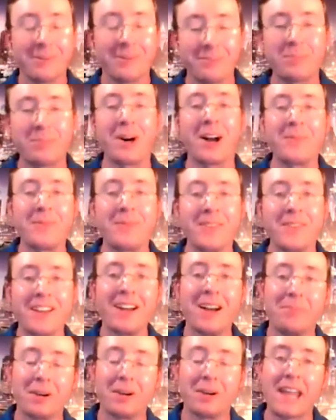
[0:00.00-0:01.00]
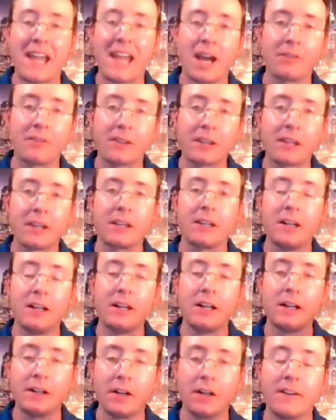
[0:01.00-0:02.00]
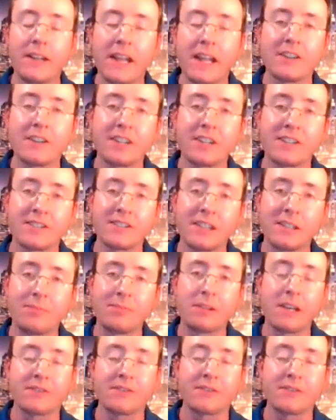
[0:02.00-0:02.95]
But but now the N J C P A,